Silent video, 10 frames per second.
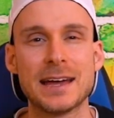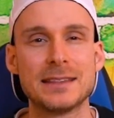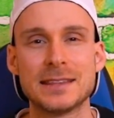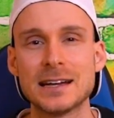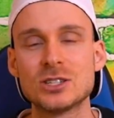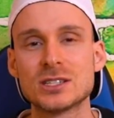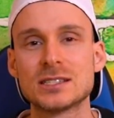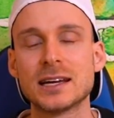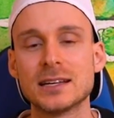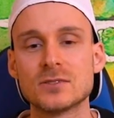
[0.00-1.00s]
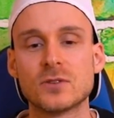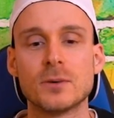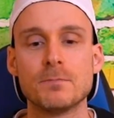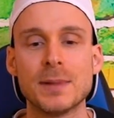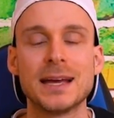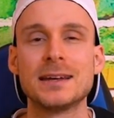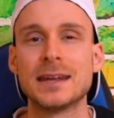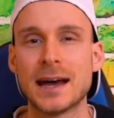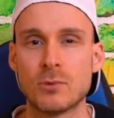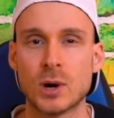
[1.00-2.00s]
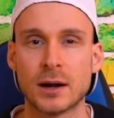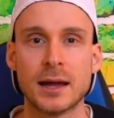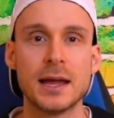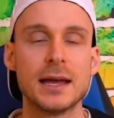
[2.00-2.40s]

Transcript: and that just stands for main network.